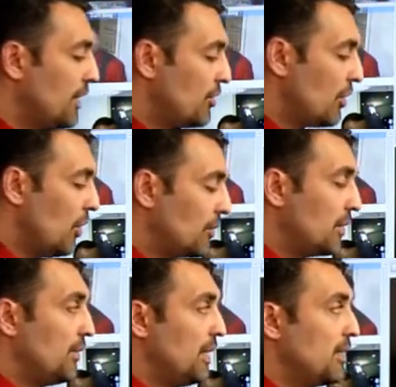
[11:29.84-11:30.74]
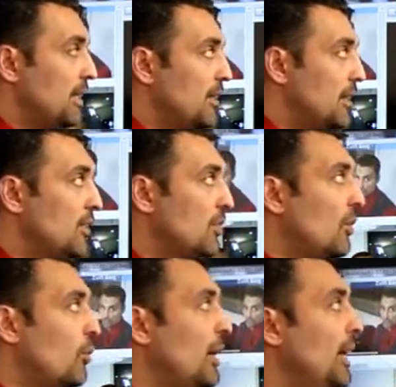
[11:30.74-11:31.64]
feature of the VCC
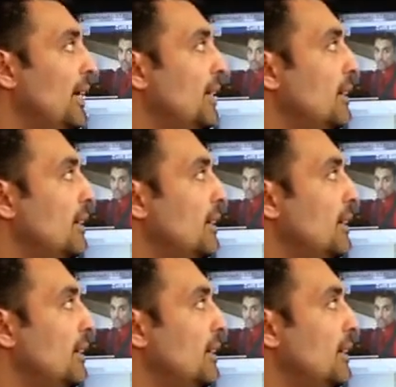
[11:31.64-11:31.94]
software